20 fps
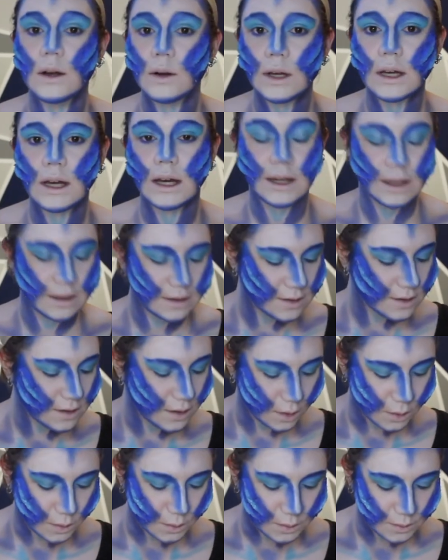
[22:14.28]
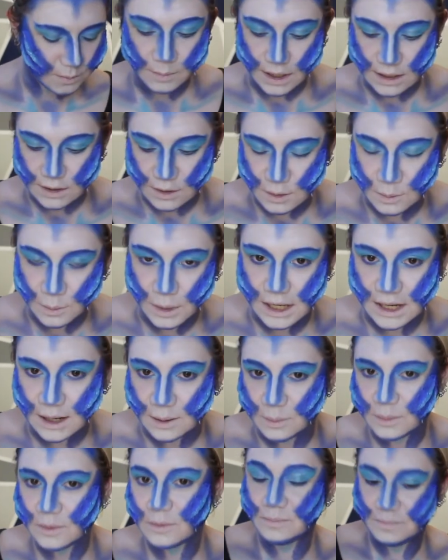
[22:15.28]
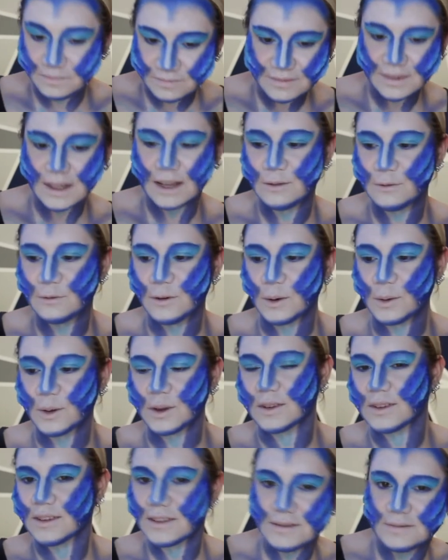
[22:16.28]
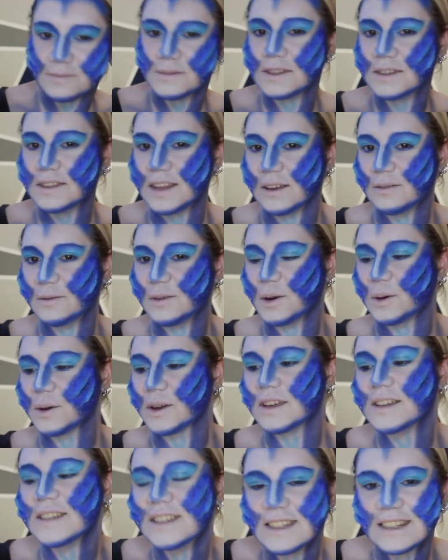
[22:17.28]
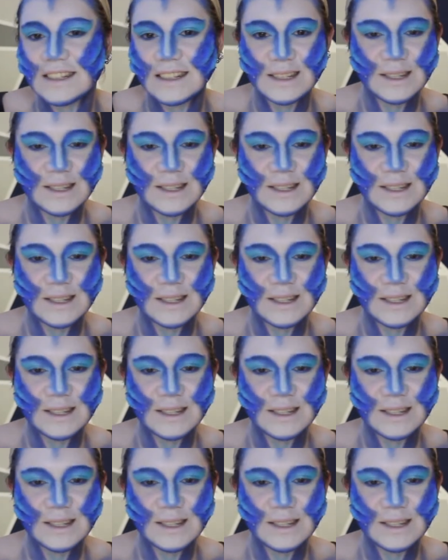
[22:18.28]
Okay, so back to the makeup. Focus. Stay focused.